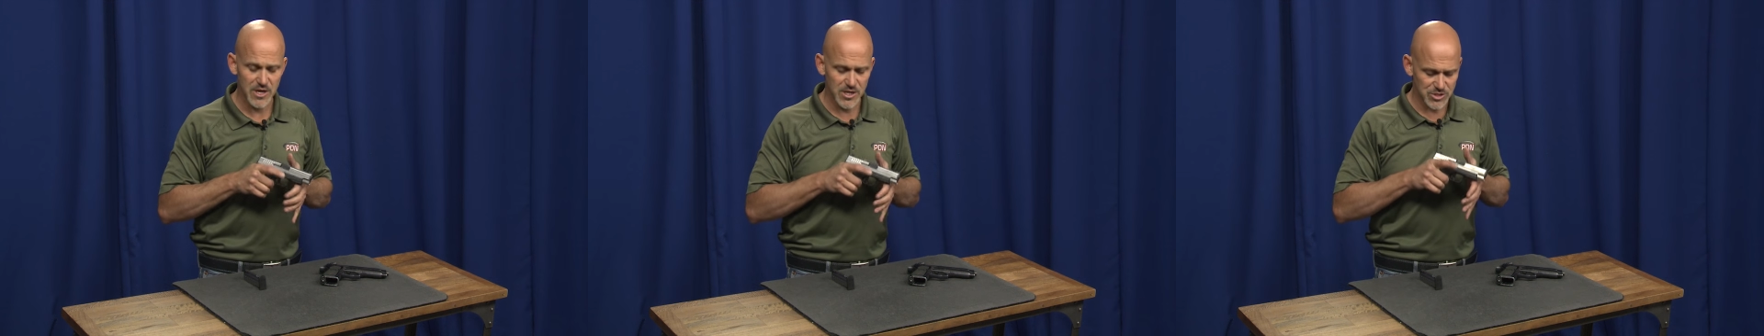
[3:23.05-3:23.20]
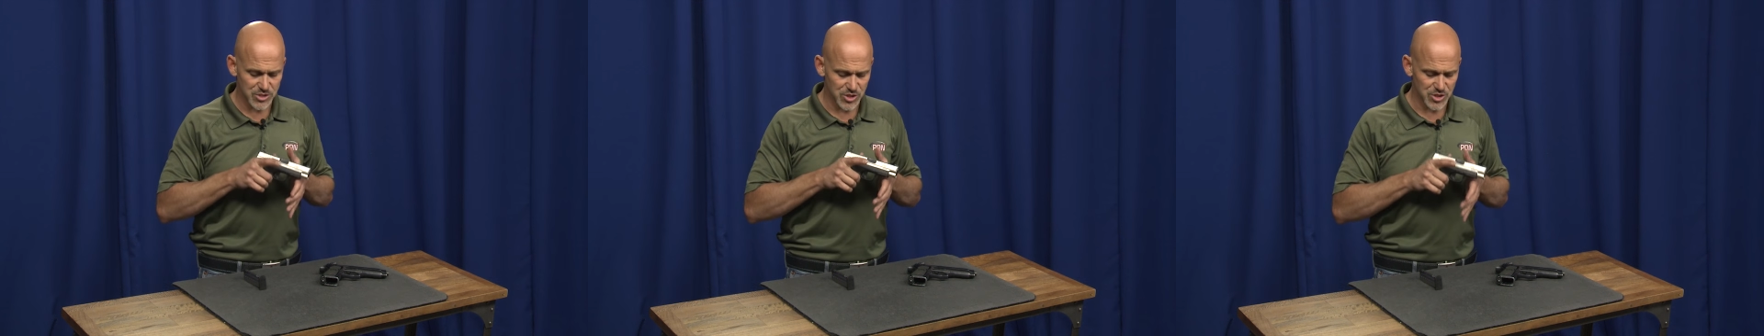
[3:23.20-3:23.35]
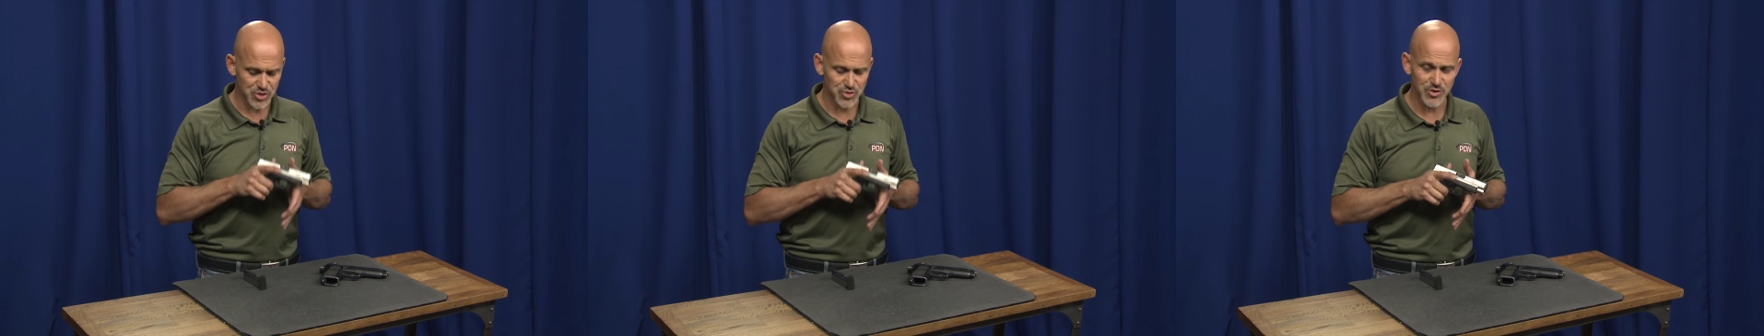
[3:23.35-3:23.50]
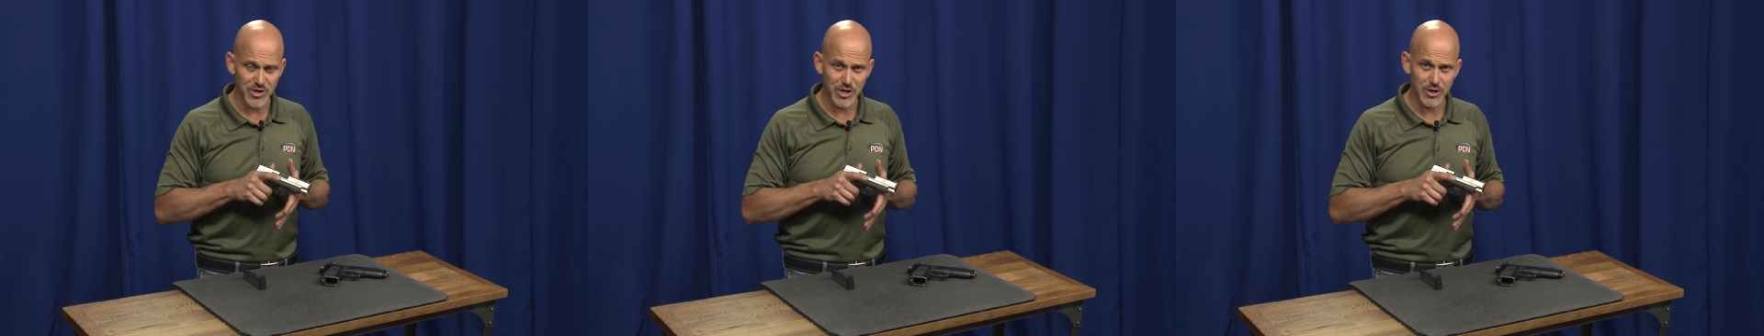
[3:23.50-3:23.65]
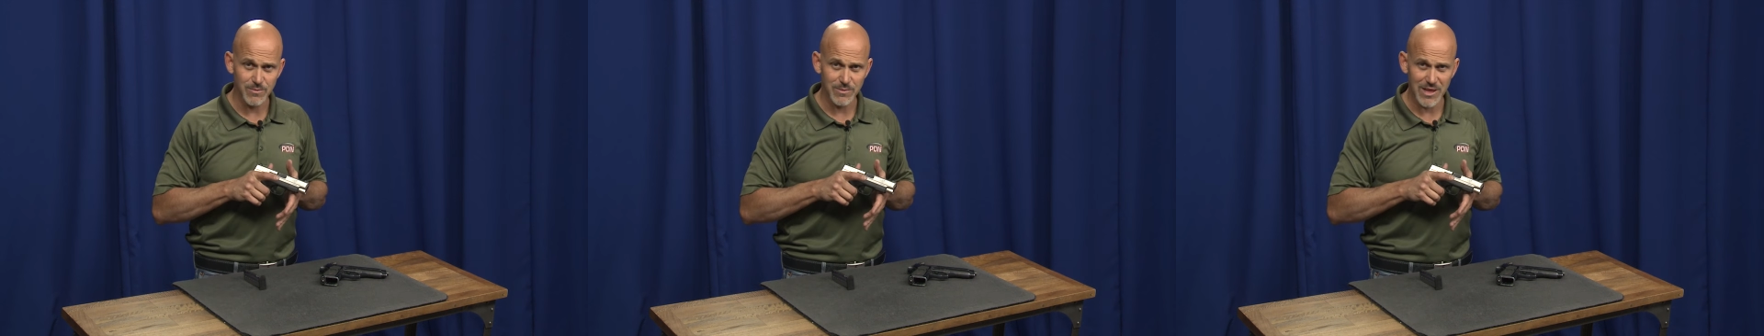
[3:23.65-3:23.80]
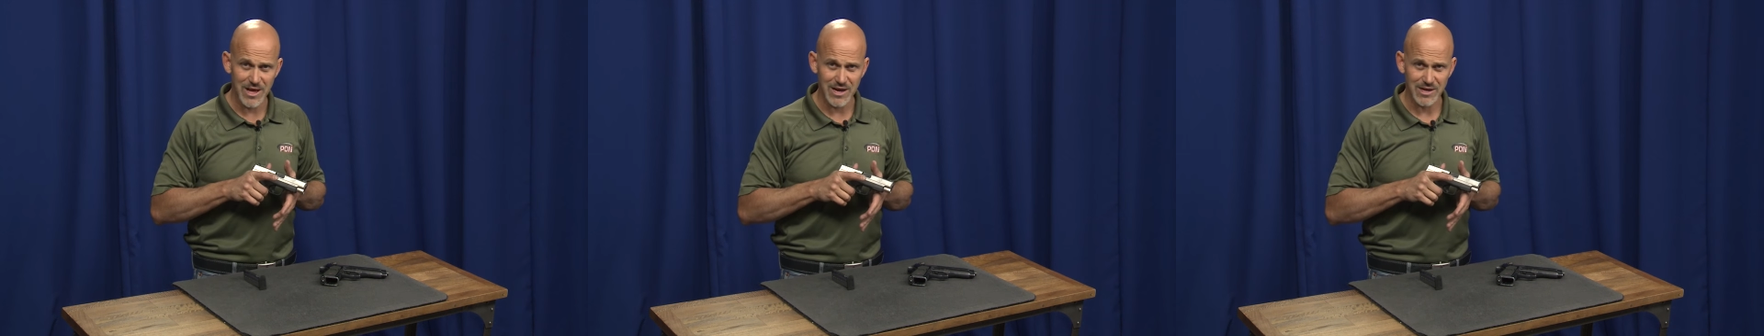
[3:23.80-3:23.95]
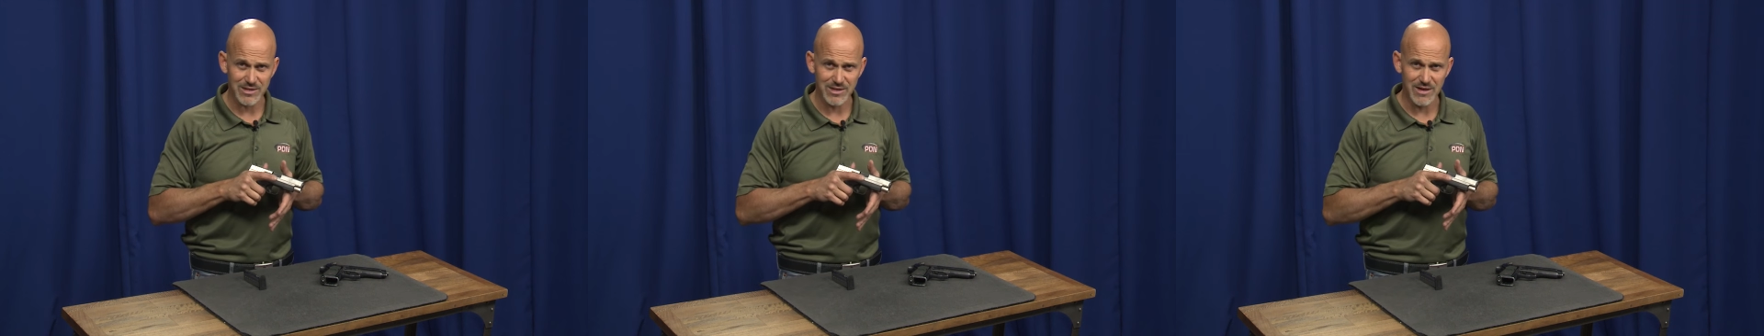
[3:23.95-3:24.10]
So the trigger
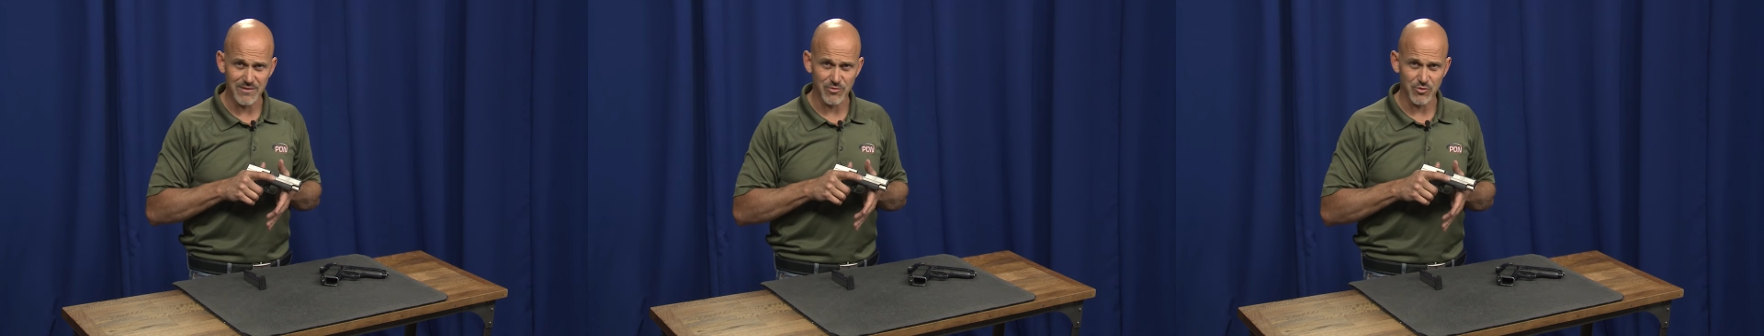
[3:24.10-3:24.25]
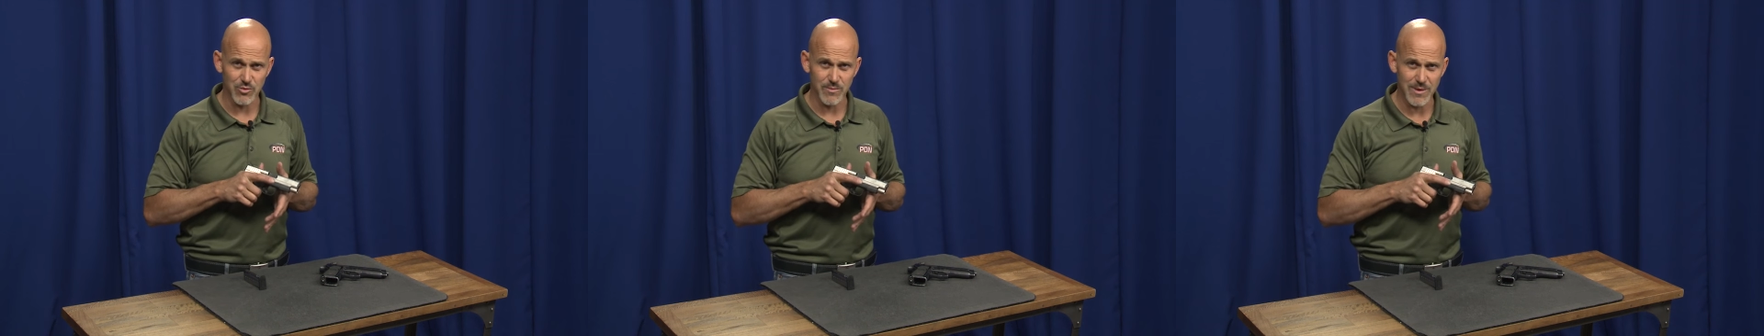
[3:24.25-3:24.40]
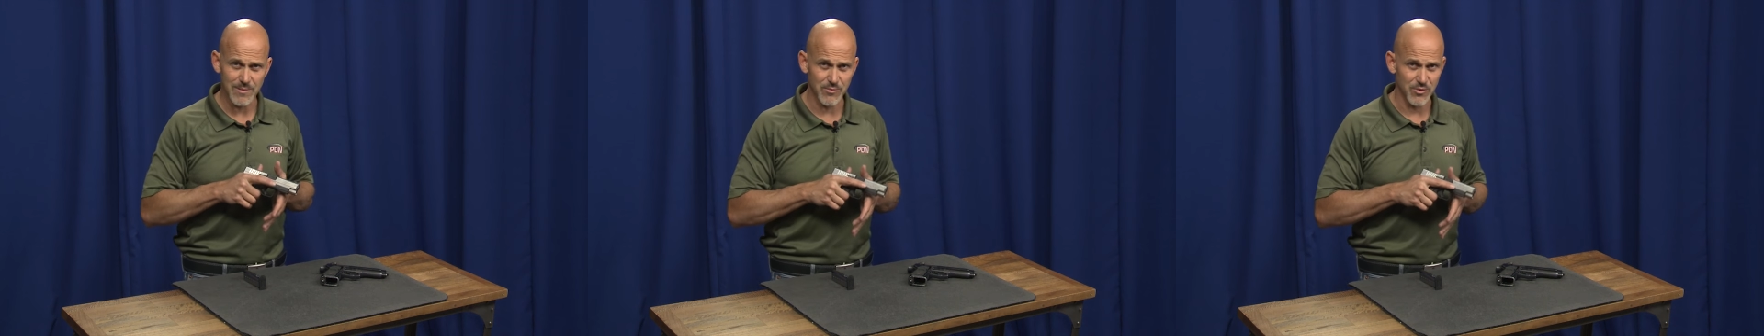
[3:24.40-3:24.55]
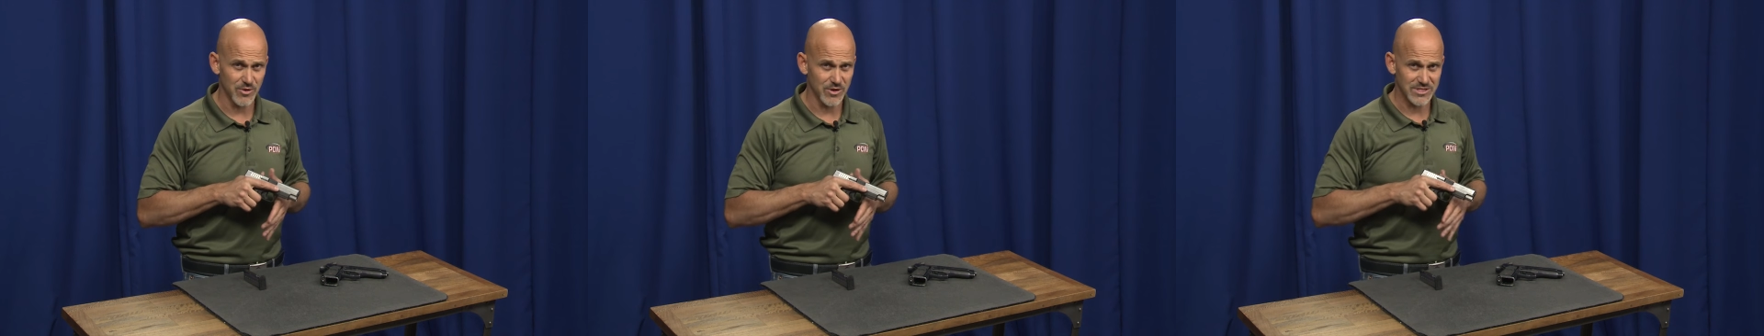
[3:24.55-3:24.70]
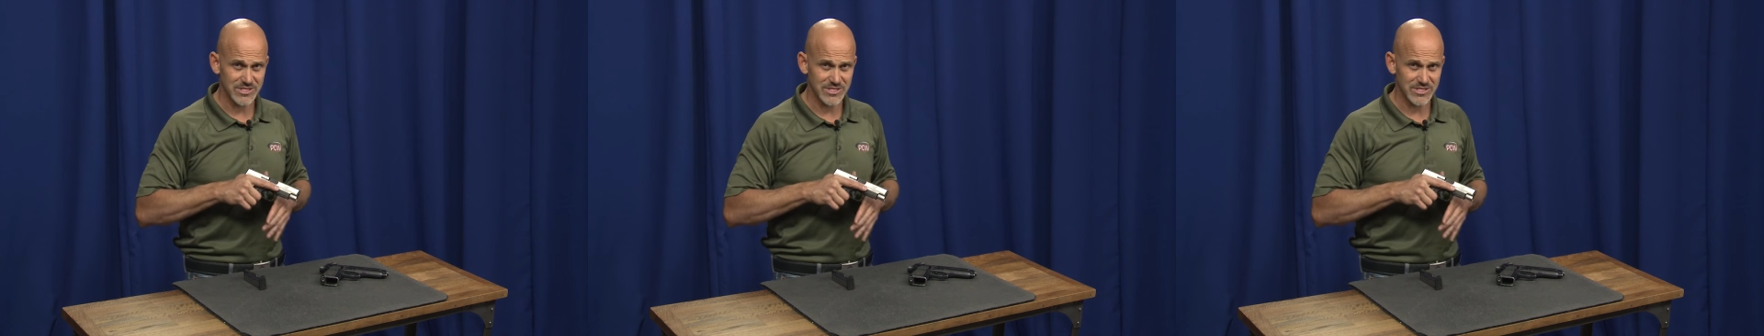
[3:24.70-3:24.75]
block lever, remember,